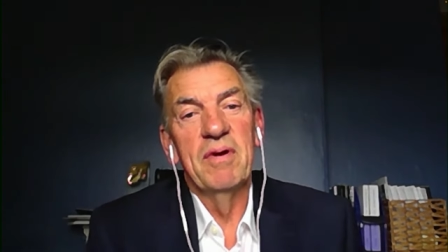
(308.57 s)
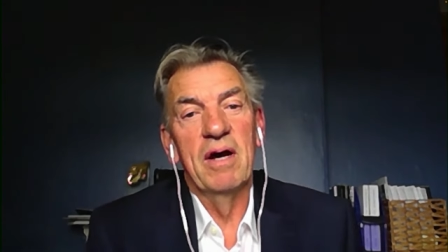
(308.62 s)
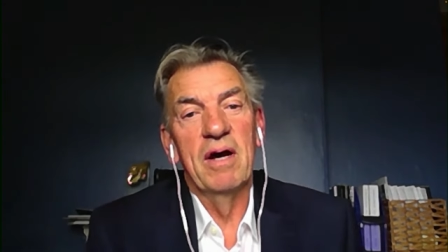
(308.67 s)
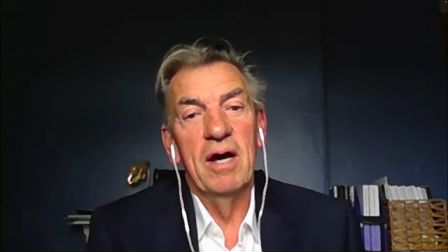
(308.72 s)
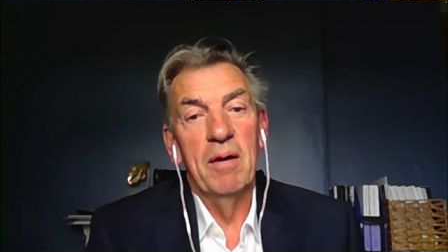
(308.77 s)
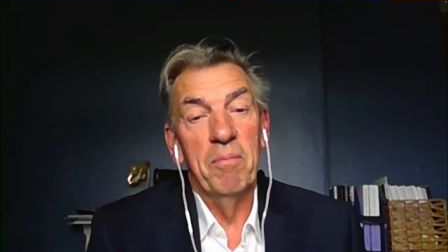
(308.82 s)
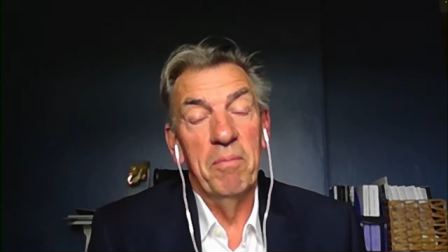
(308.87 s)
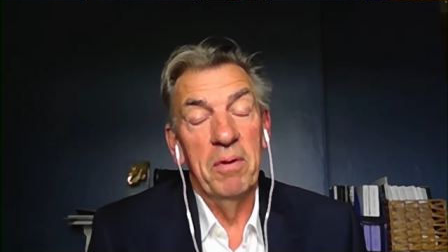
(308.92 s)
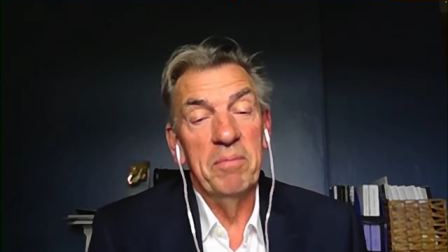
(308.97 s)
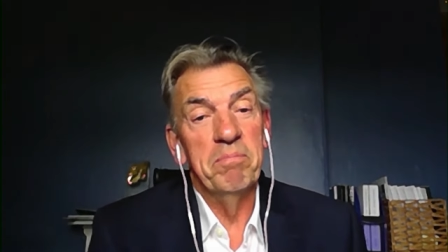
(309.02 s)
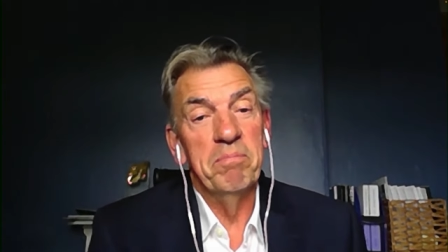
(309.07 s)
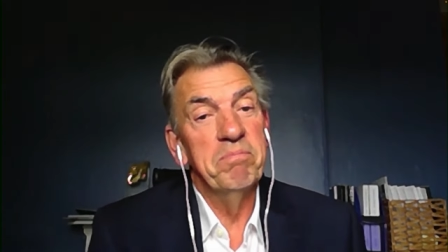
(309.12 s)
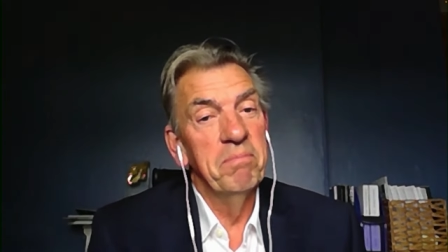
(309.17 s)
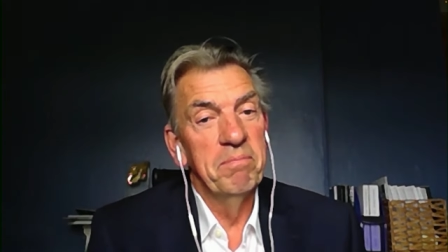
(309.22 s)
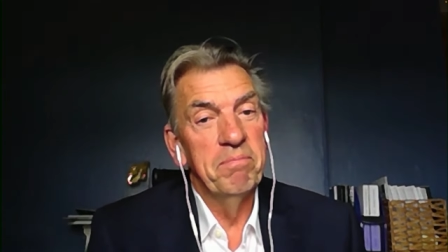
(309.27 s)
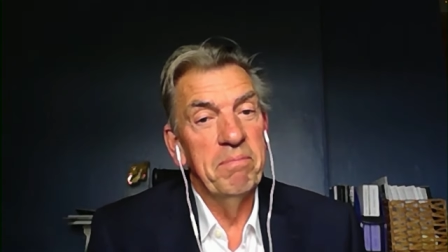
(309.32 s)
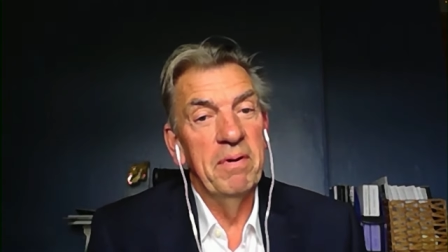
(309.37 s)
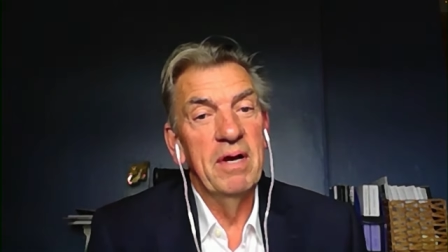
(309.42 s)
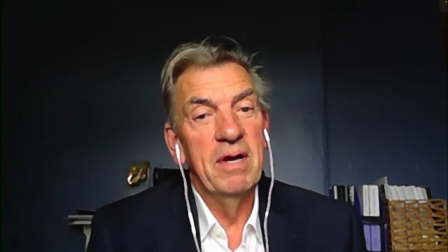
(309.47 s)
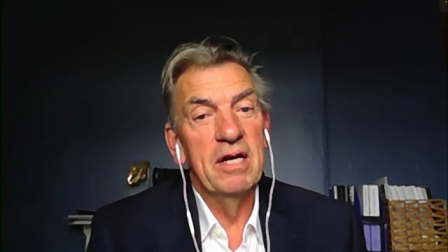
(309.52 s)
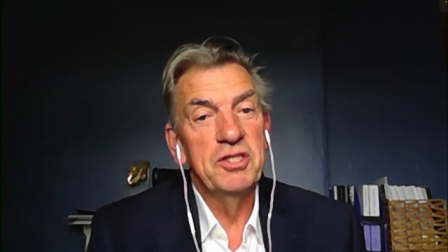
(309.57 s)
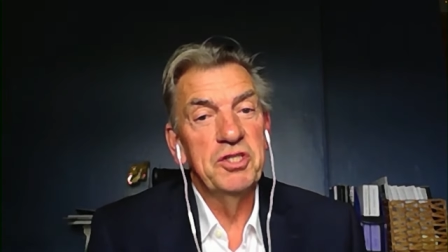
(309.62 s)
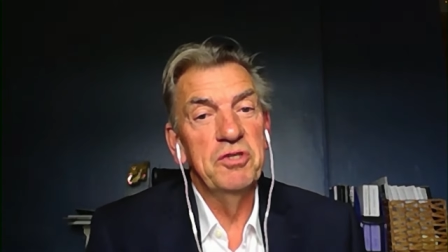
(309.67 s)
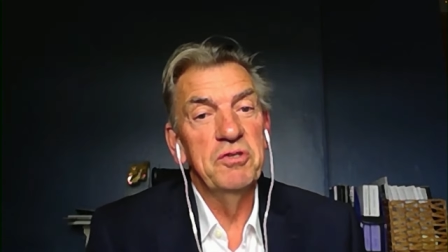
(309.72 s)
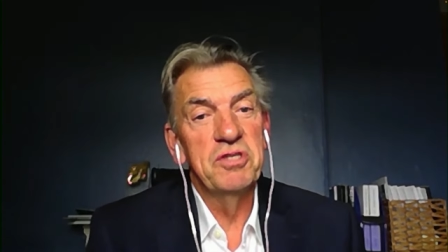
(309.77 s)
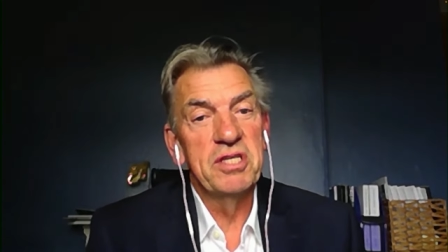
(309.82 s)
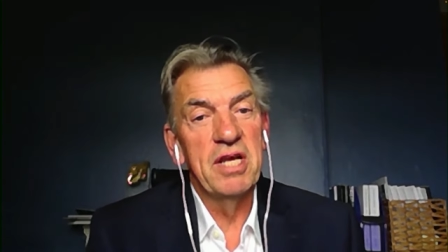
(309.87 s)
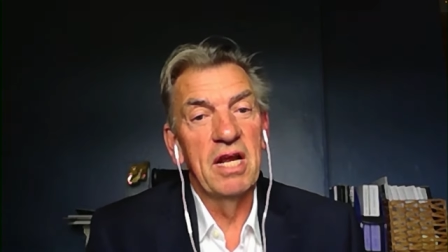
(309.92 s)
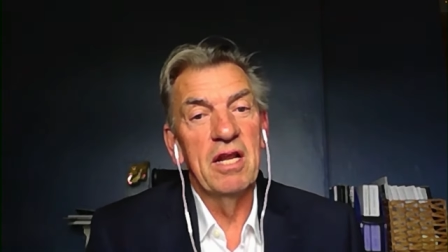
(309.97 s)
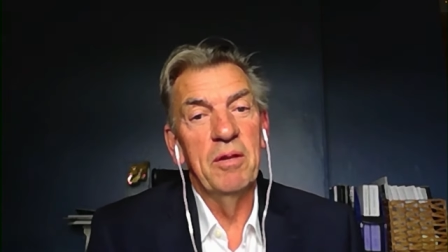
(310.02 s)
Uh, but as
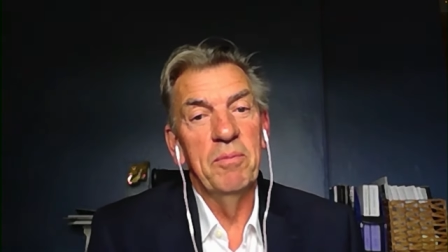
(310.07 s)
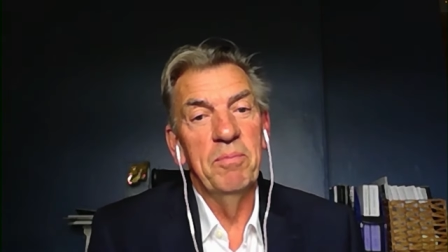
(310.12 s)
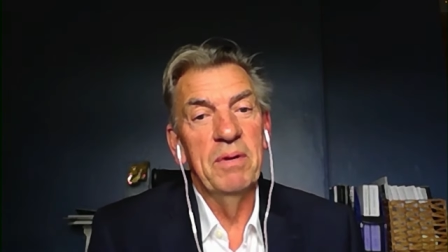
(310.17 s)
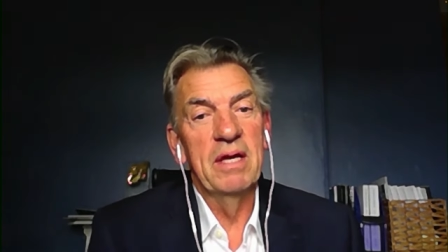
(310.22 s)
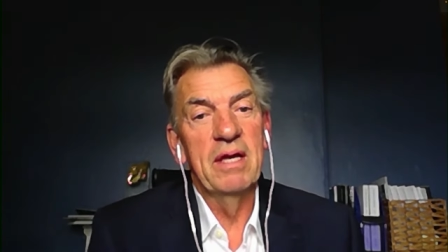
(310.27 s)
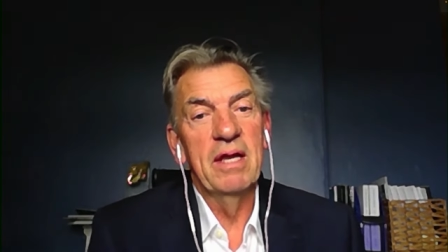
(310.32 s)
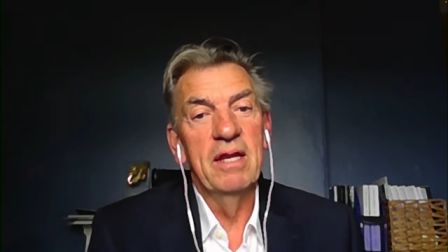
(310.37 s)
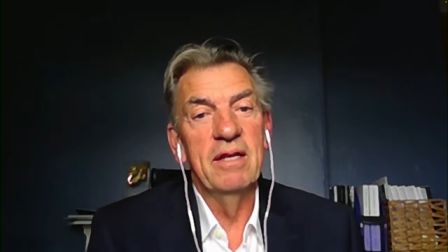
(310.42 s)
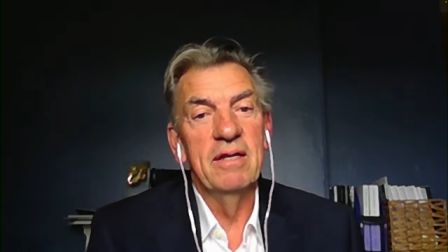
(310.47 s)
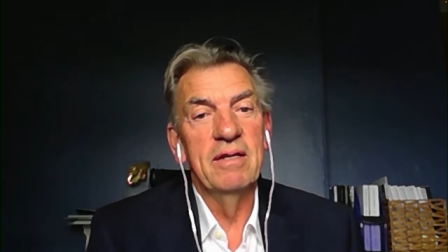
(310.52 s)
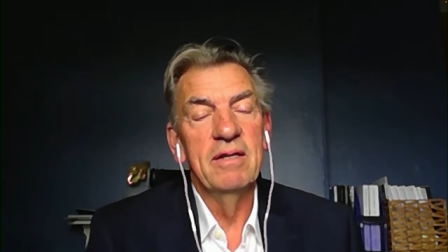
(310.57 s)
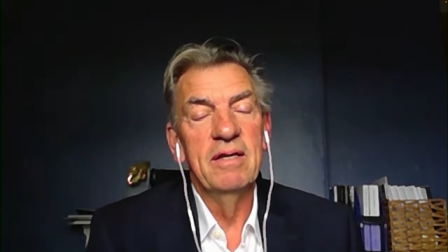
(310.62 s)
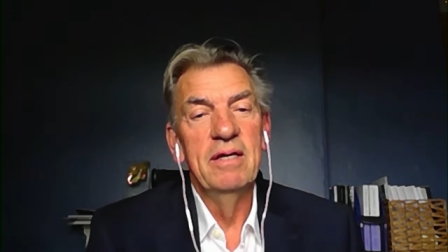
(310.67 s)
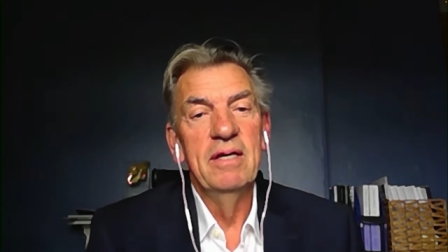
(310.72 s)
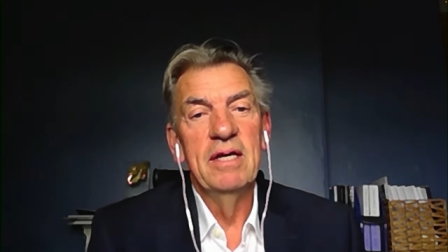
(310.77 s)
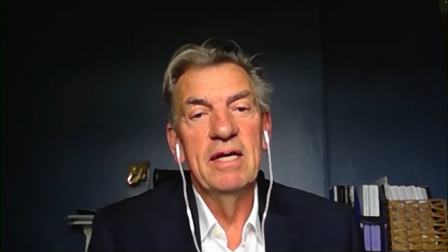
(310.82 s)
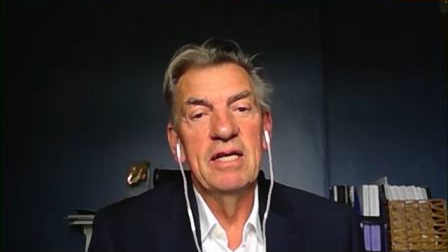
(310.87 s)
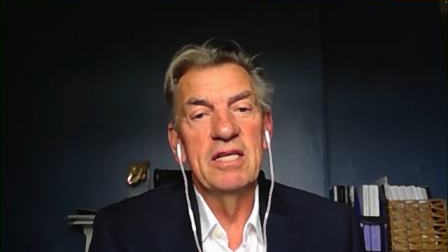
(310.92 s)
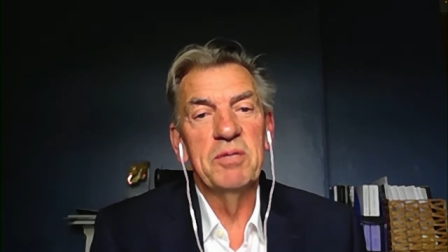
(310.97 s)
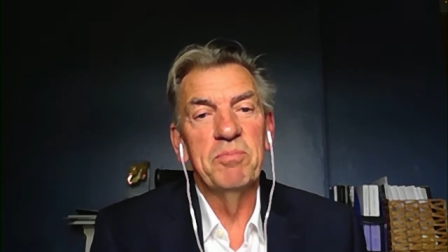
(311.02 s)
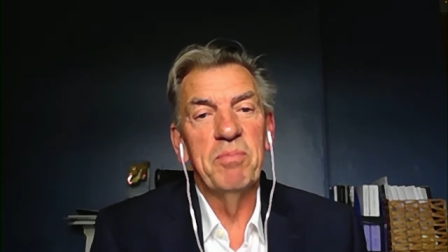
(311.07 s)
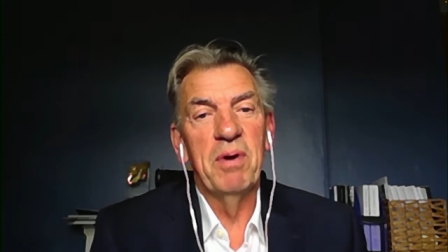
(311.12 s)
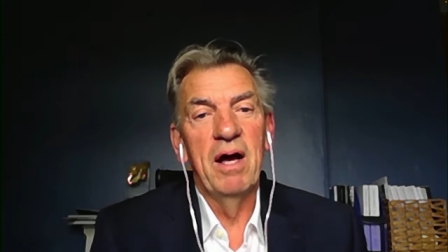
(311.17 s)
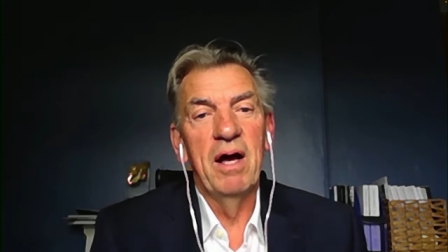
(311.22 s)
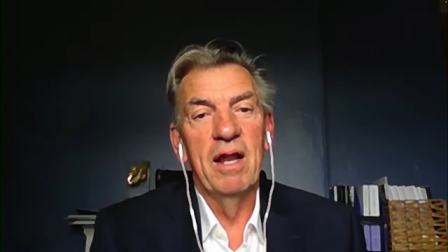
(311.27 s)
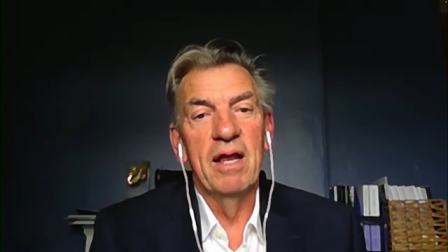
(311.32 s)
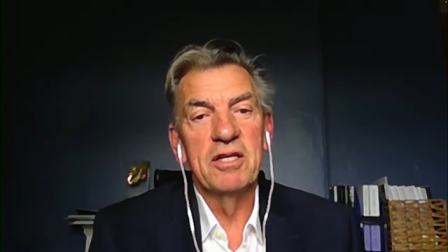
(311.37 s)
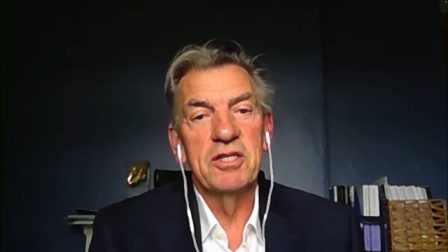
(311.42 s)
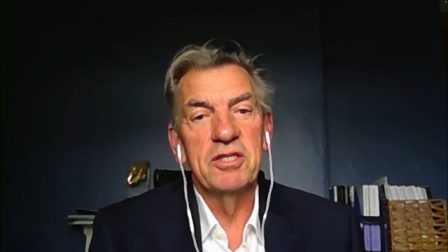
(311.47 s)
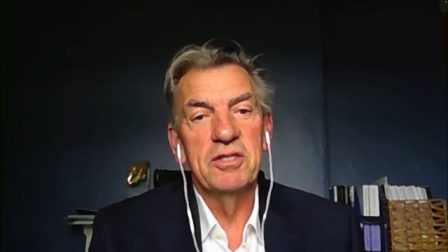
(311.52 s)
you said at the beginning, it's a
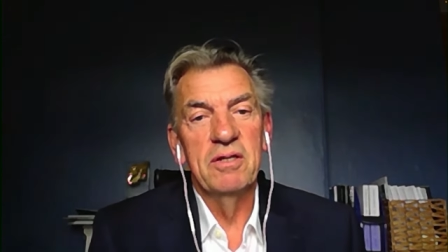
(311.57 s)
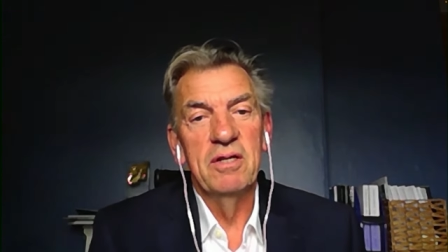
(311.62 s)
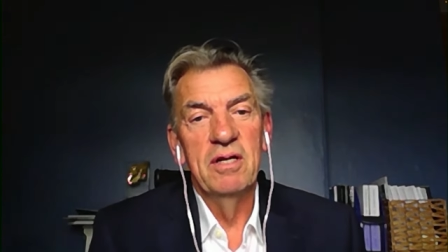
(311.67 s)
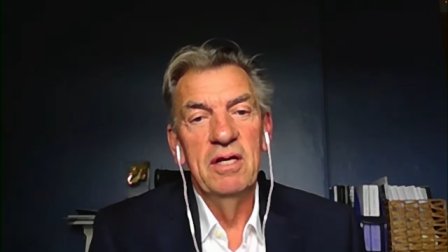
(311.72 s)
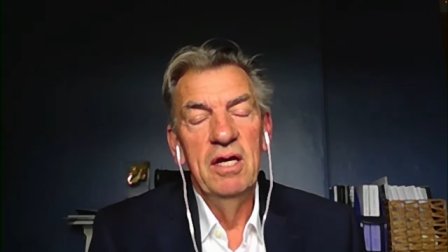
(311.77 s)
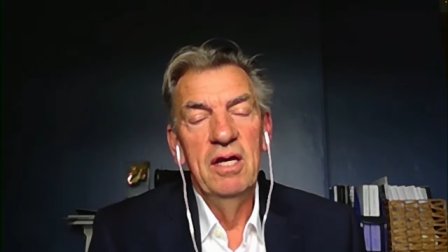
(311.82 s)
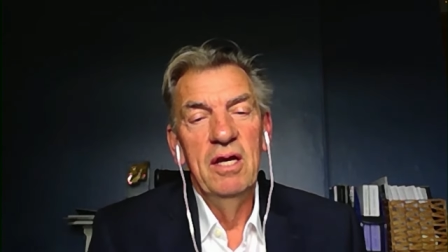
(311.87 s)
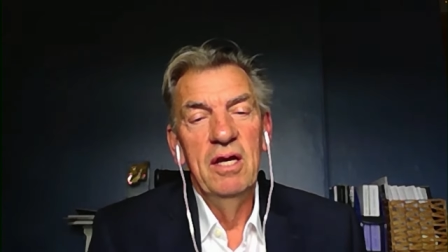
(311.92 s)
by election.